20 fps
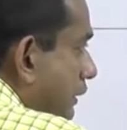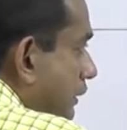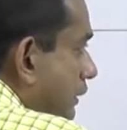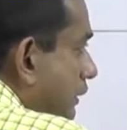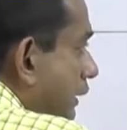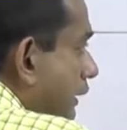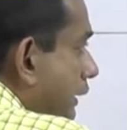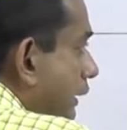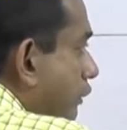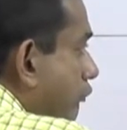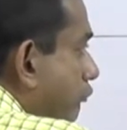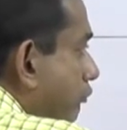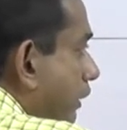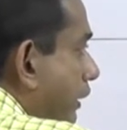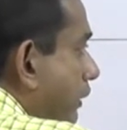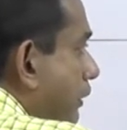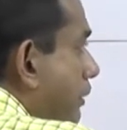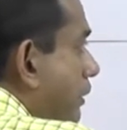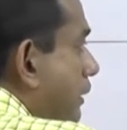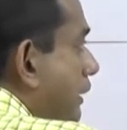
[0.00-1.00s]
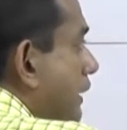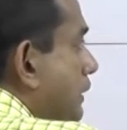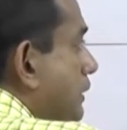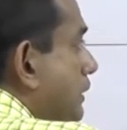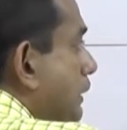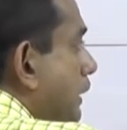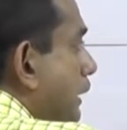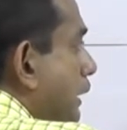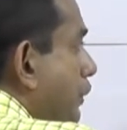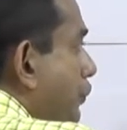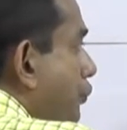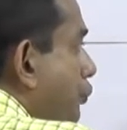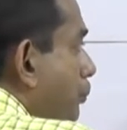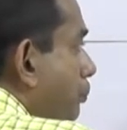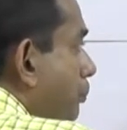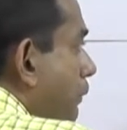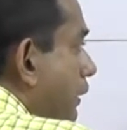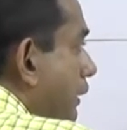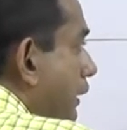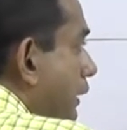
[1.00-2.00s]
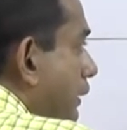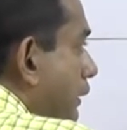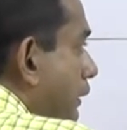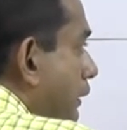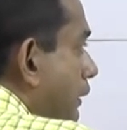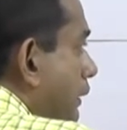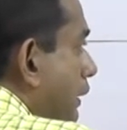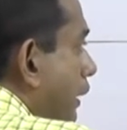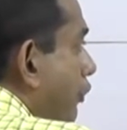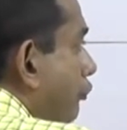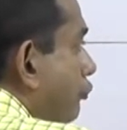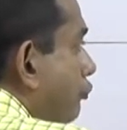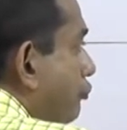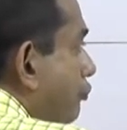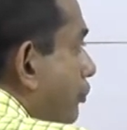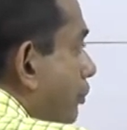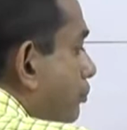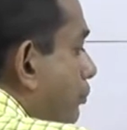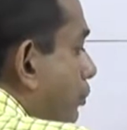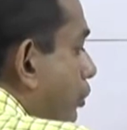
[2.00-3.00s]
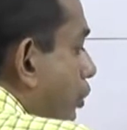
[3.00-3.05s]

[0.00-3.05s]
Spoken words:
the inventories need to be written down from